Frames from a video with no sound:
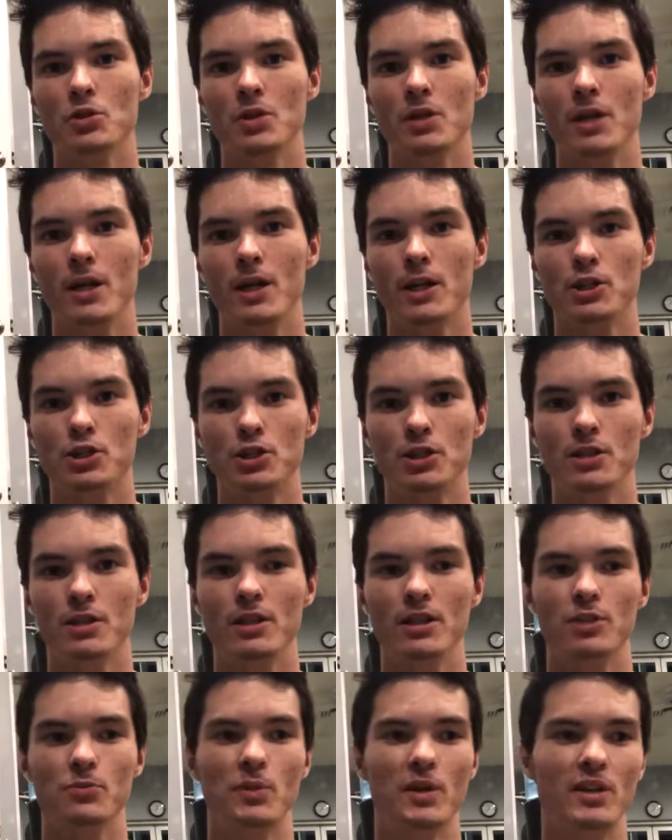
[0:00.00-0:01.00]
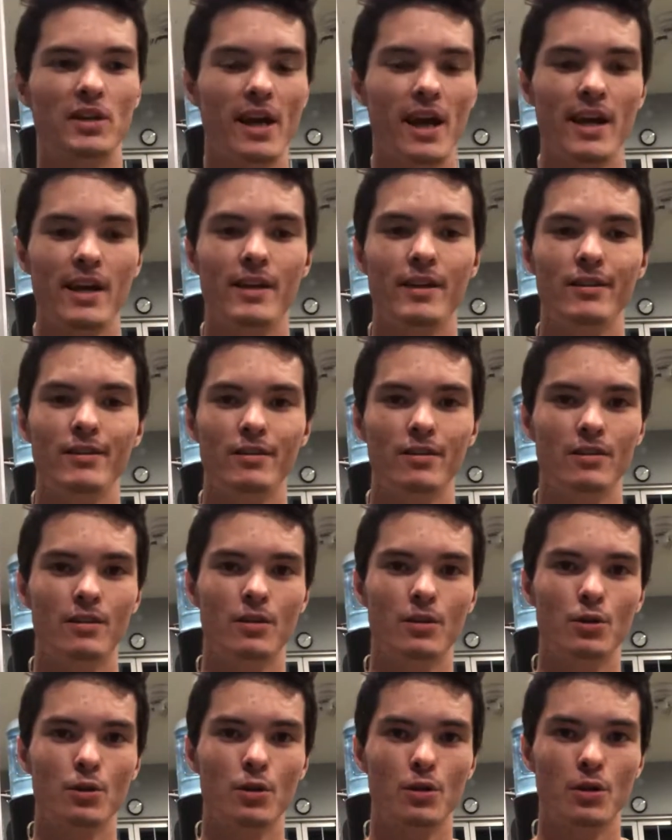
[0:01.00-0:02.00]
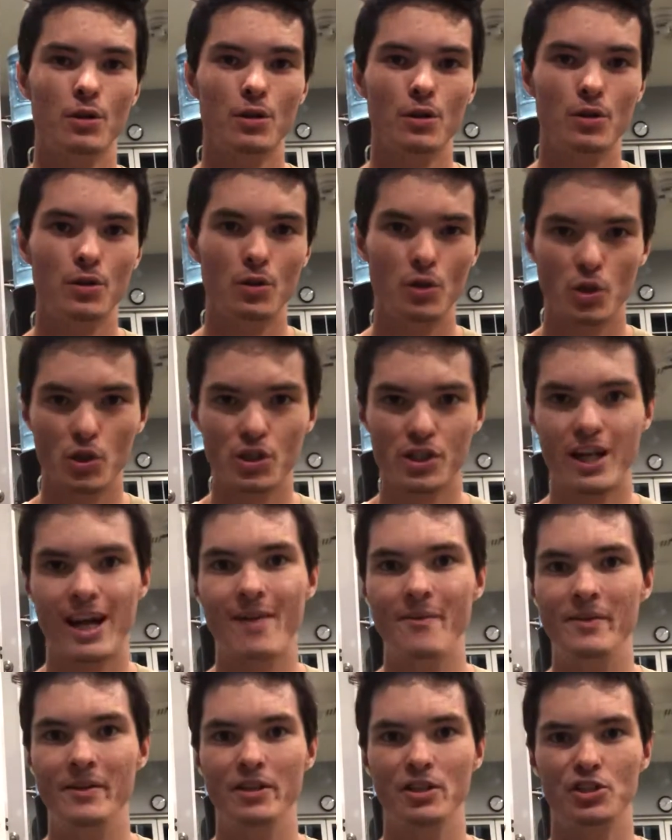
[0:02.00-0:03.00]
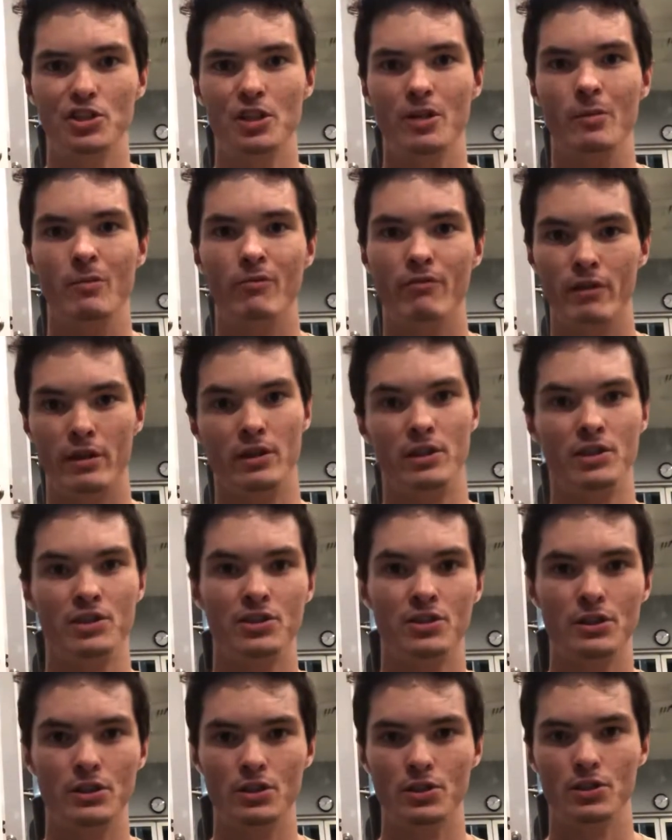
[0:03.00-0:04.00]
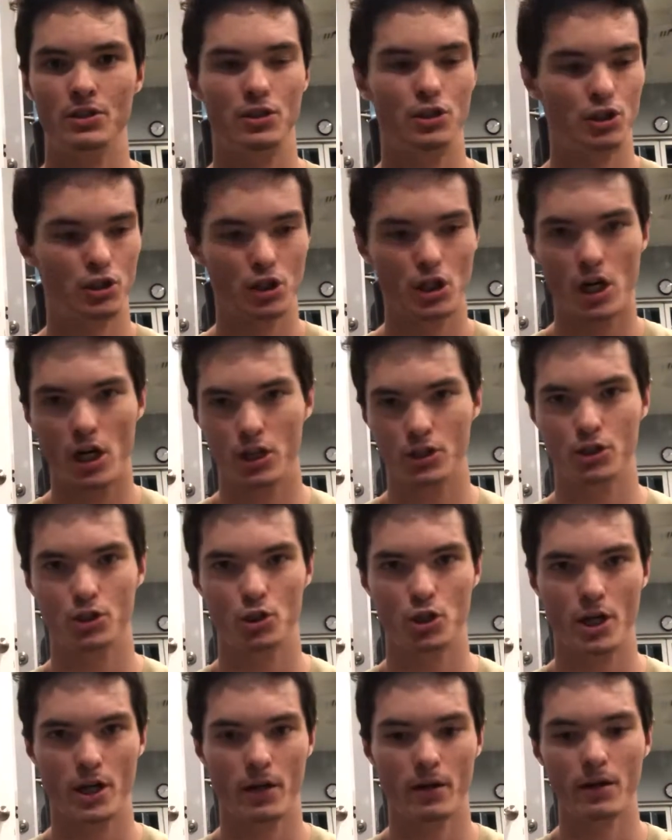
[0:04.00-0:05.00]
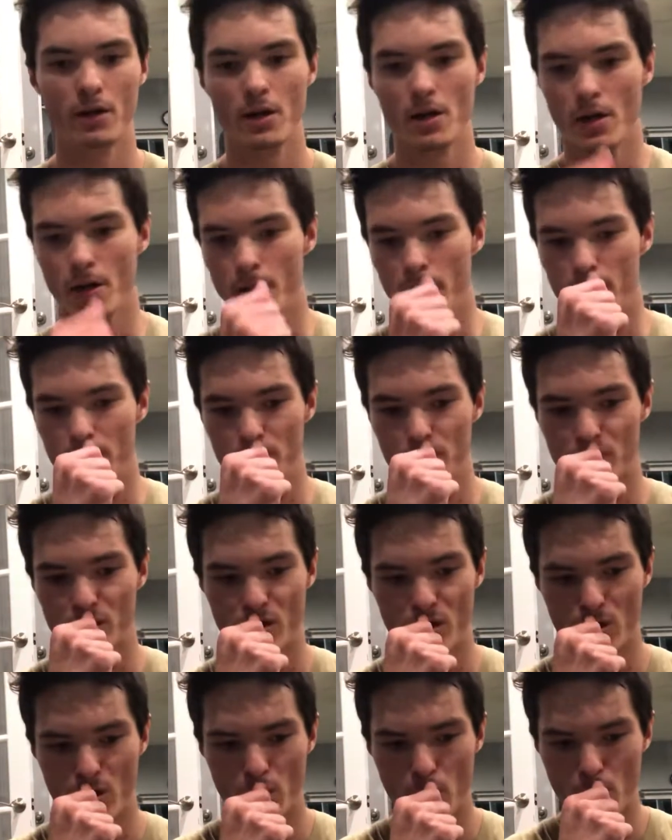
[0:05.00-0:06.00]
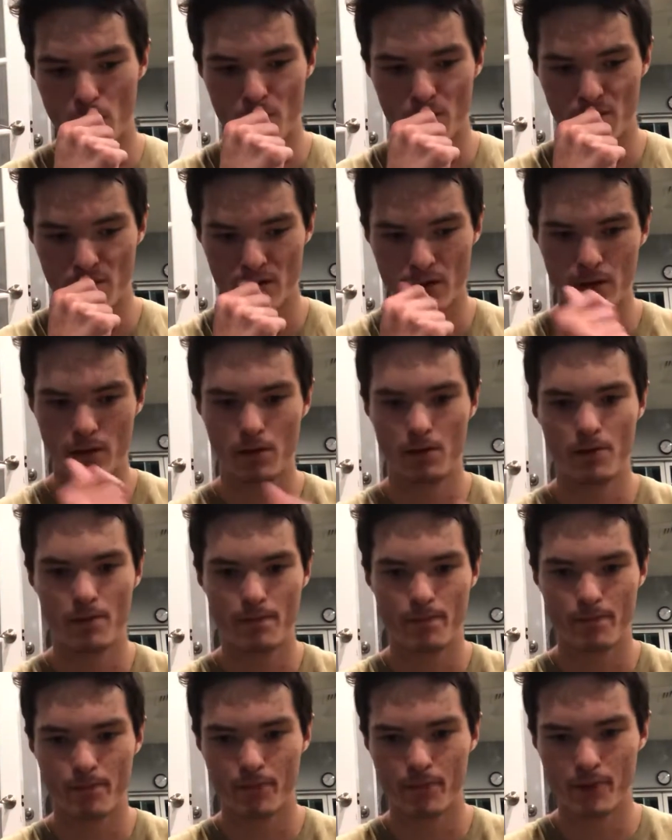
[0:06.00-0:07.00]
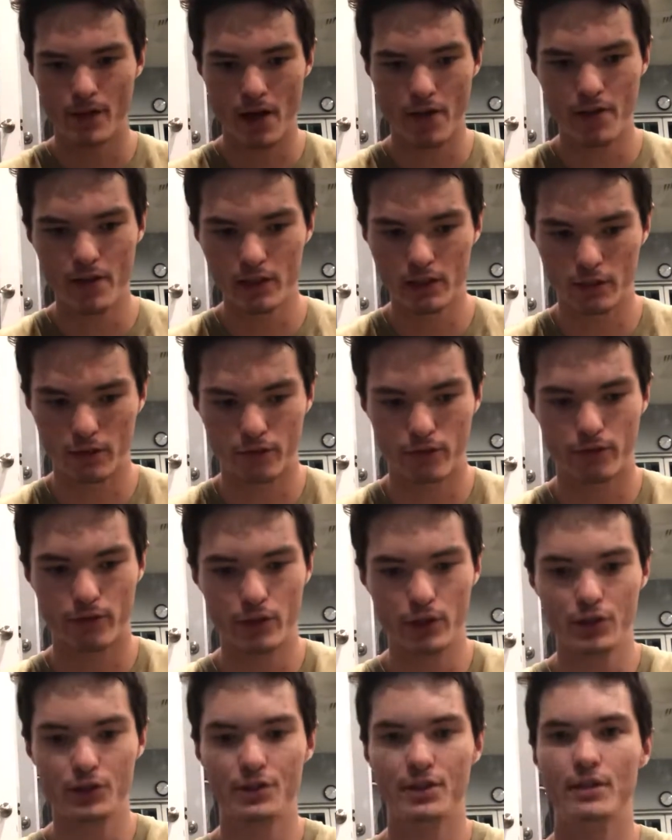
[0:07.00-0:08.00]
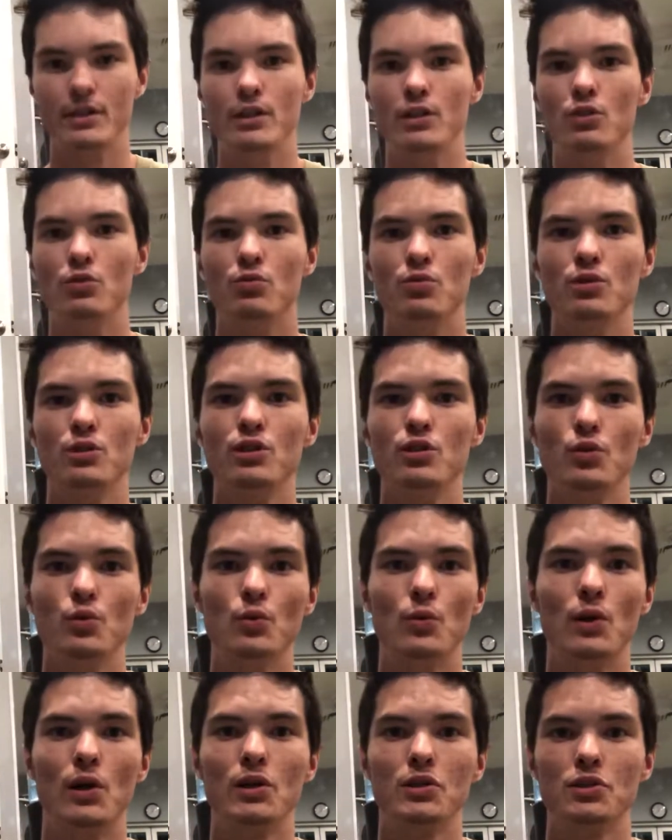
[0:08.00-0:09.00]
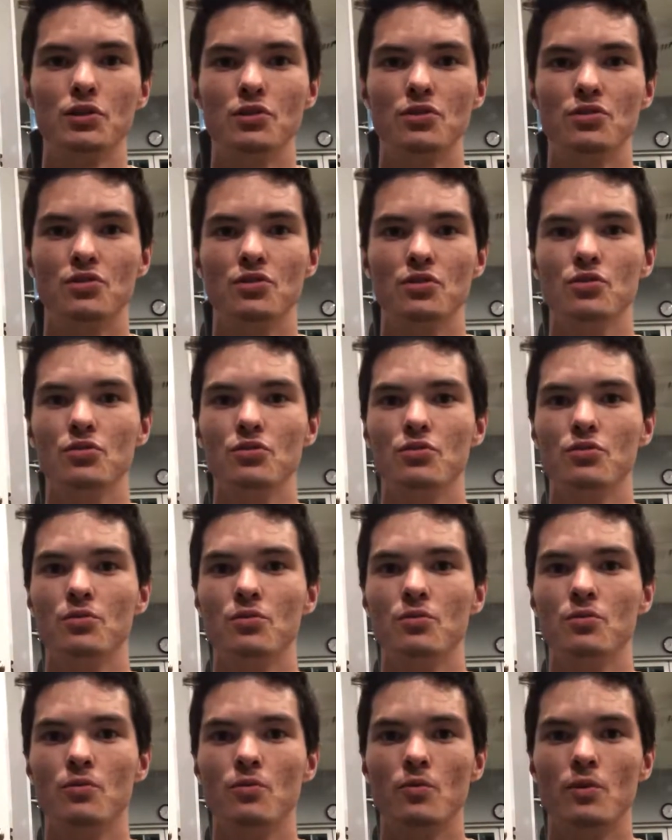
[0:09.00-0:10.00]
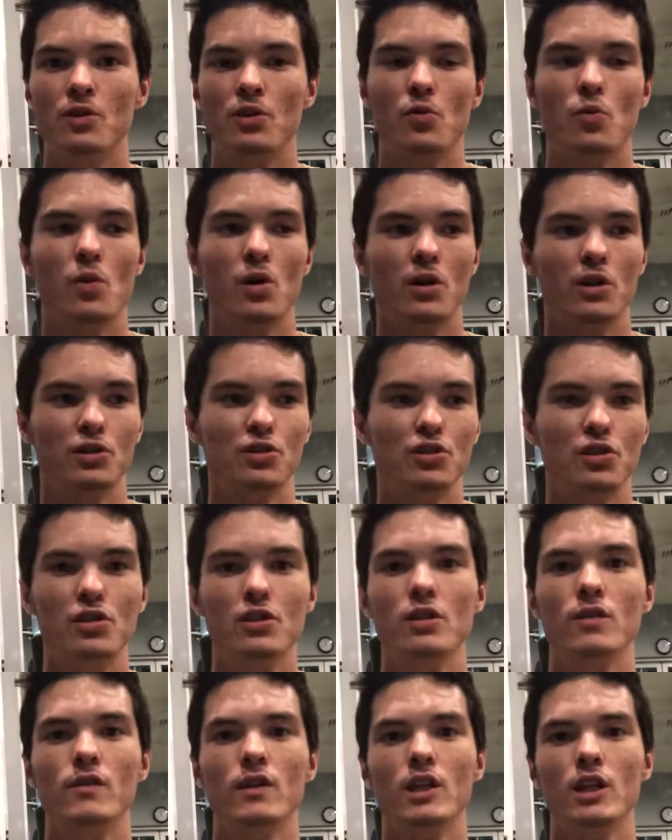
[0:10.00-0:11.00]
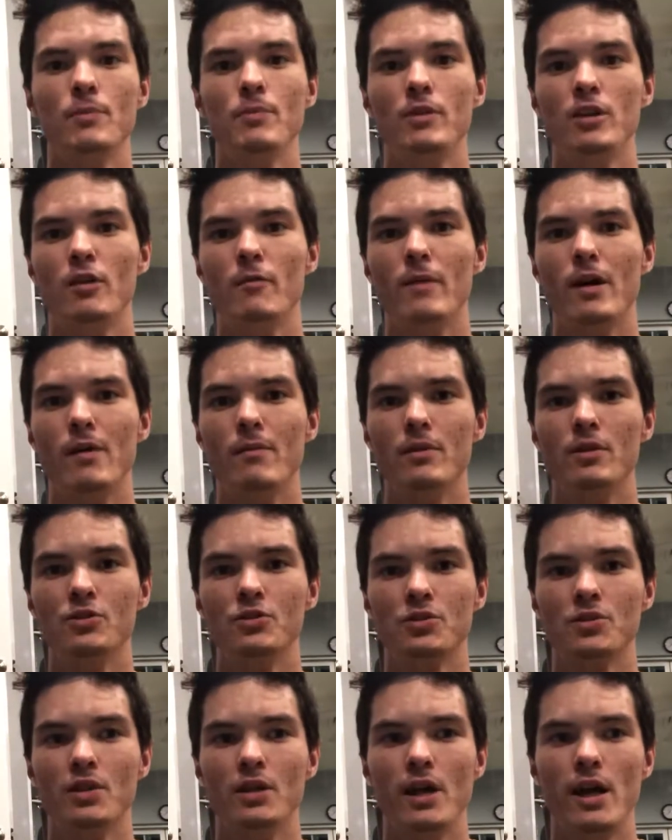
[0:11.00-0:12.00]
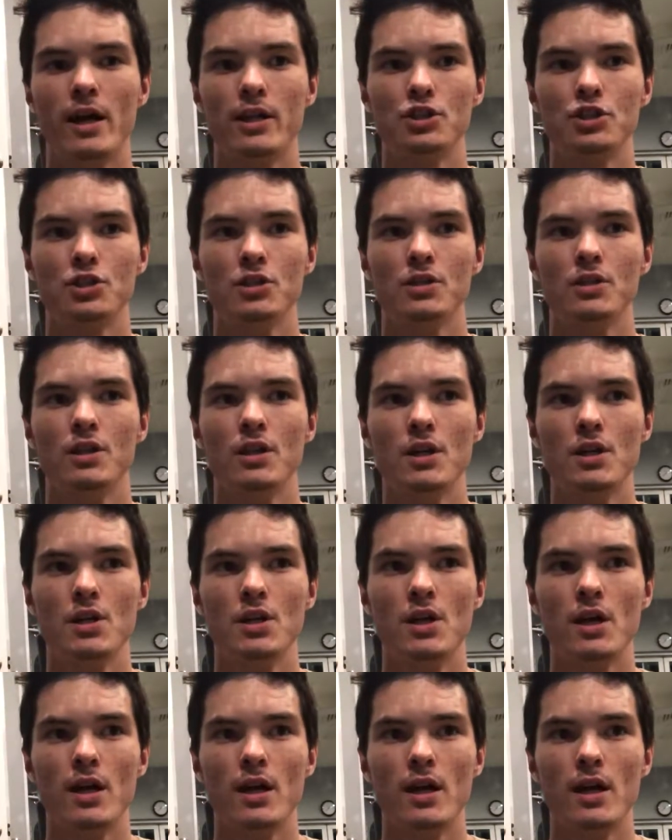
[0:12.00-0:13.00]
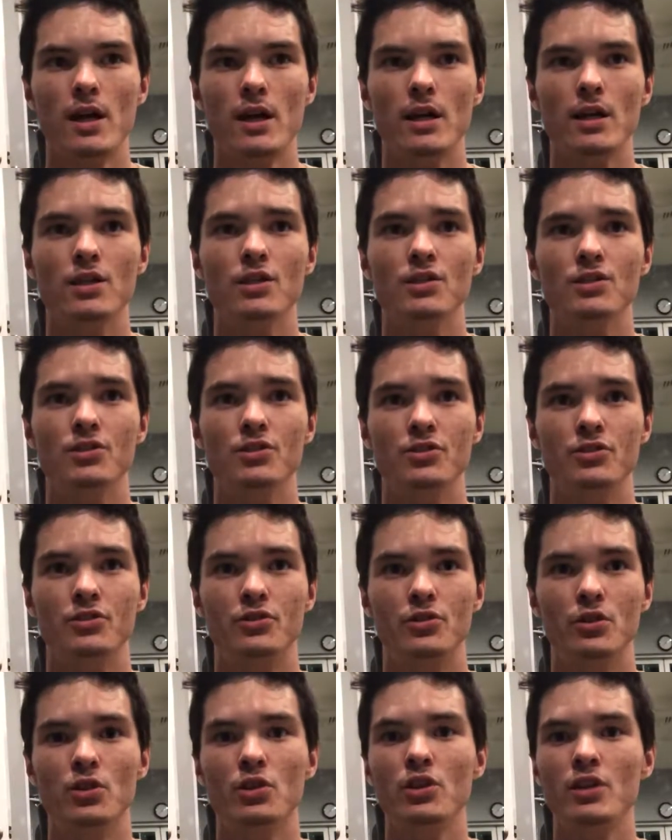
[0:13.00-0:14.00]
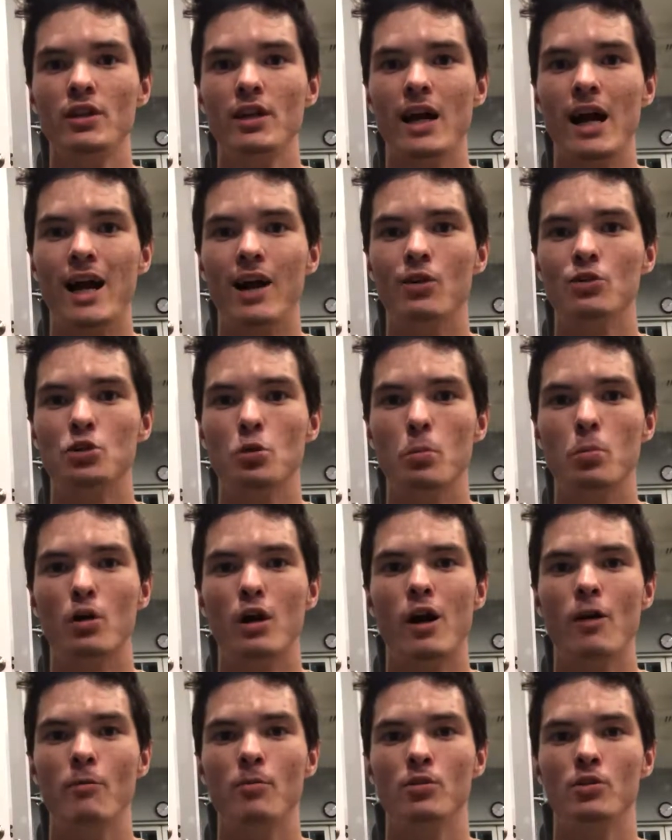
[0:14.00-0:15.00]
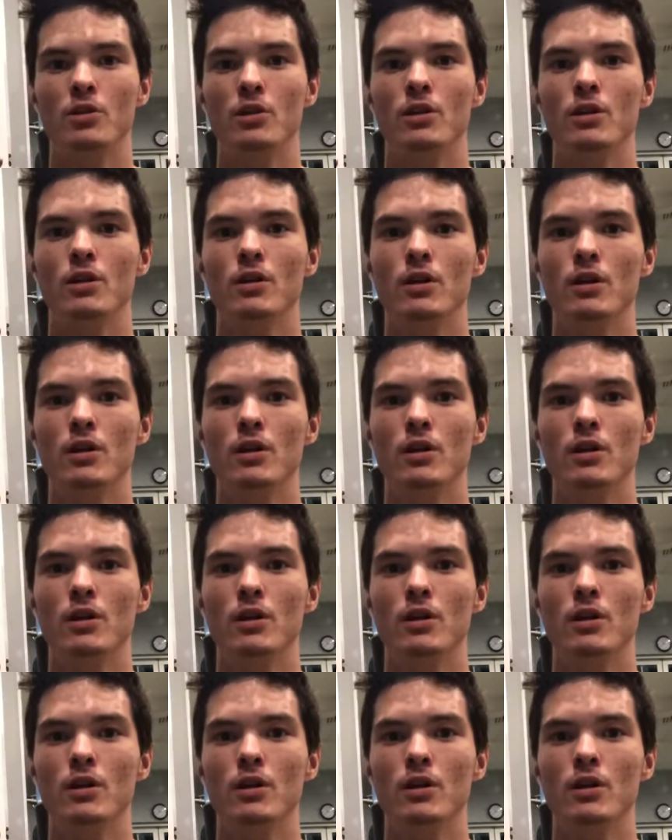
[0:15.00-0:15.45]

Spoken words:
connection is by taking your time in the gym very seriously, just concentrating. So I think the first thing that you really want to do when you want to start developing your mind-muscle connection is learning how to properly